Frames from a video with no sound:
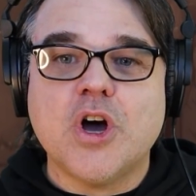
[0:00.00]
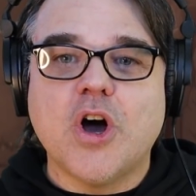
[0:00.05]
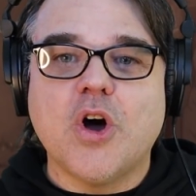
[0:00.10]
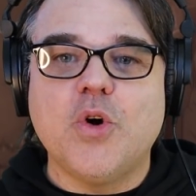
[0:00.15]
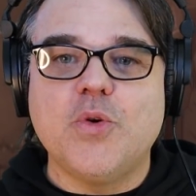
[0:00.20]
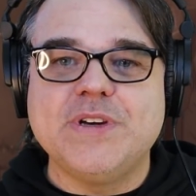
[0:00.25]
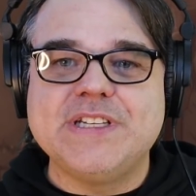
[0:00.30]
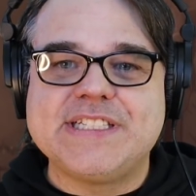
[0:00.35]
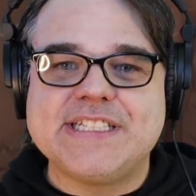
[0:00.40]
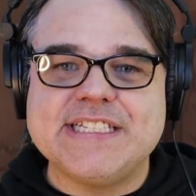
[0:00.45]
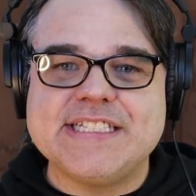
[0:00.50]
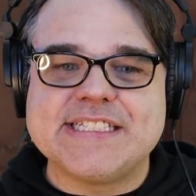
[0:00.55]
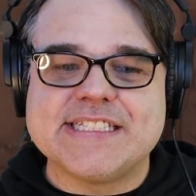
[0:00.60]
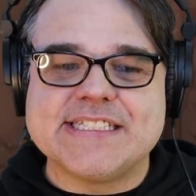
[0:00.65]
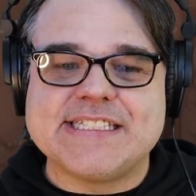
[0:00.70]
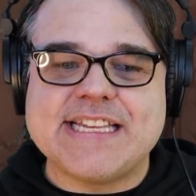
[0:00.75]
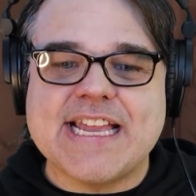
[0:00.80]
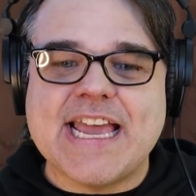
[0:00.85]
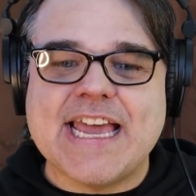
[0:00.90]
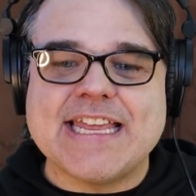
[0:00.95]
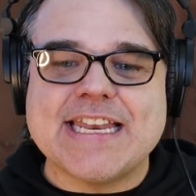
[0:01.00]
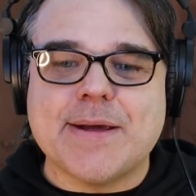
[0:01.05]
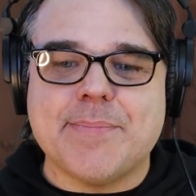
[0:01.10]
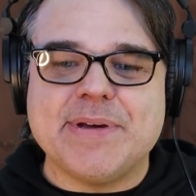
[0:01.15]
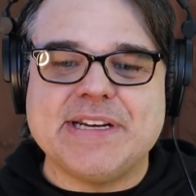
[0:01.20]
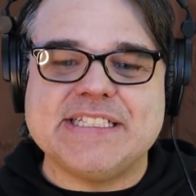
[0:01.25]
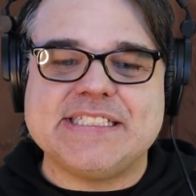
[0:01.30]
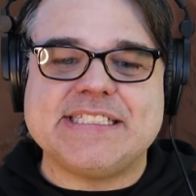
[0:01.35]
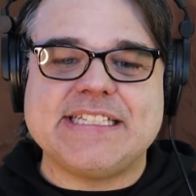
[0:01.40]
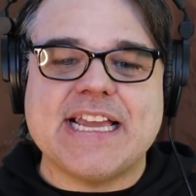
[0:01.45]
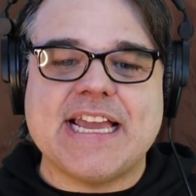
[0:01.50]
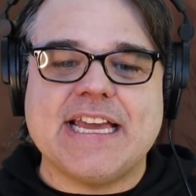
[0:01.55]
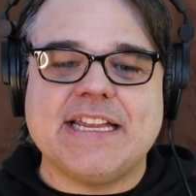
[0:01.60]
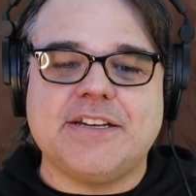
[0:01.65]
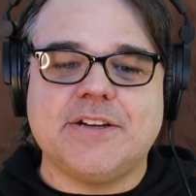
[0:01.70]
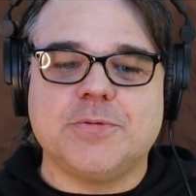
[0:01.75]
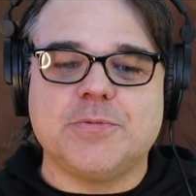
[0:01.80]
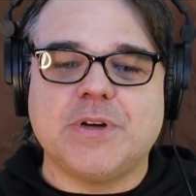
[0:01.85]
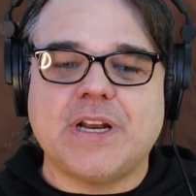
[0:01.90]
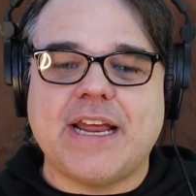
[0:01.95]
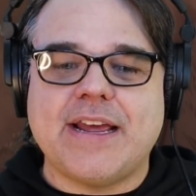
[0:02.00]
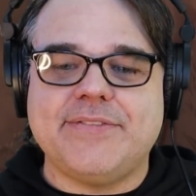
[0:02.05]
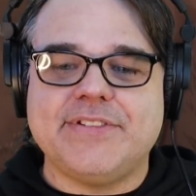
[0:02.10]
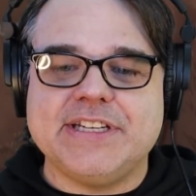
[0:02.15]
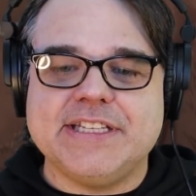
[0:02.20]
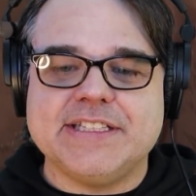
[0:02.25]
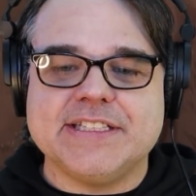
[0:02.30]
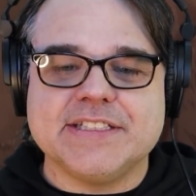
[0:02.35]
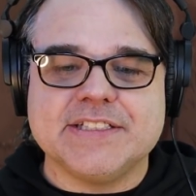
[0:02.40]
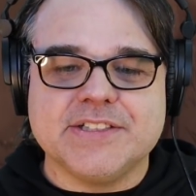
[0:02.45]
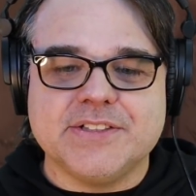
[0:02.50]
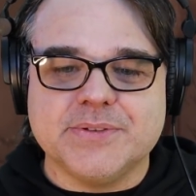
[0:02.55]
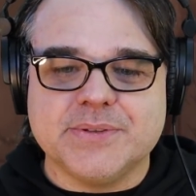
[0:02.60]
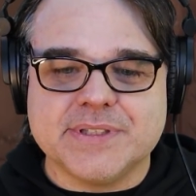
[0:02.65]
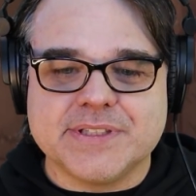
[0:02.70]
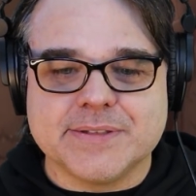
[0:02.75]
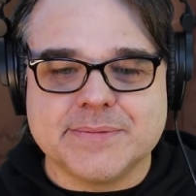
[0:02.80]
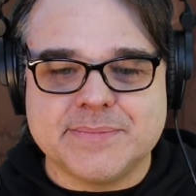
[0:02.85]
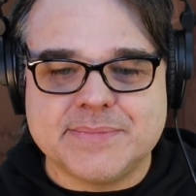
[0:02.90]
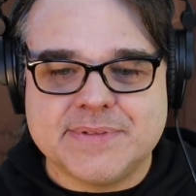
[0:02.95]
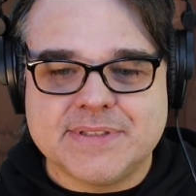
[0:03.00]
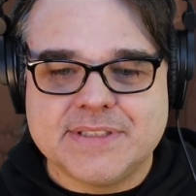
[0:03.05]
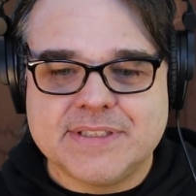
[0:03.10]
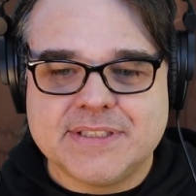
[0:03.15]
Oh, he sees his dad, and I bet his dad doesn't want to have anything to do with him.